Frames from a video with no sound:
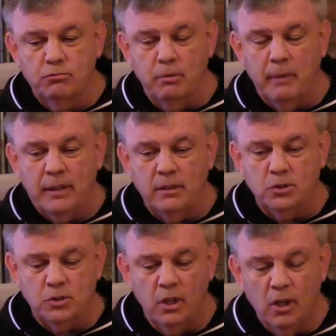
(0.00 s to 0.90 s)

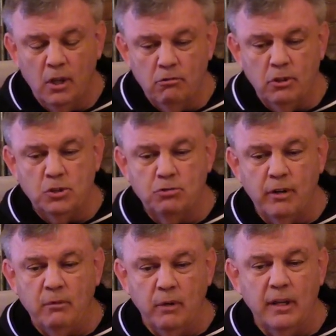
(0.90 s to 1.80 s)
tremendous
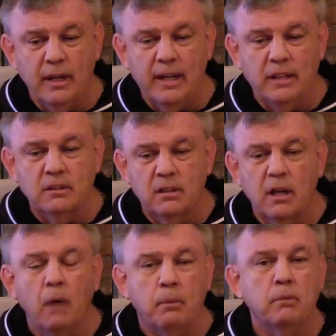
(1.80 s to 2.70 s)
restraint with. a
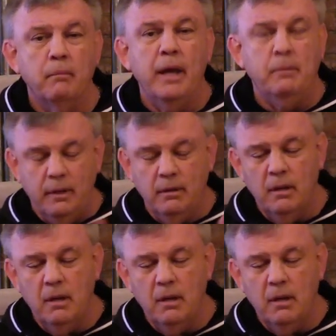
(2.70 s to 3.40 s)
couple, maybe.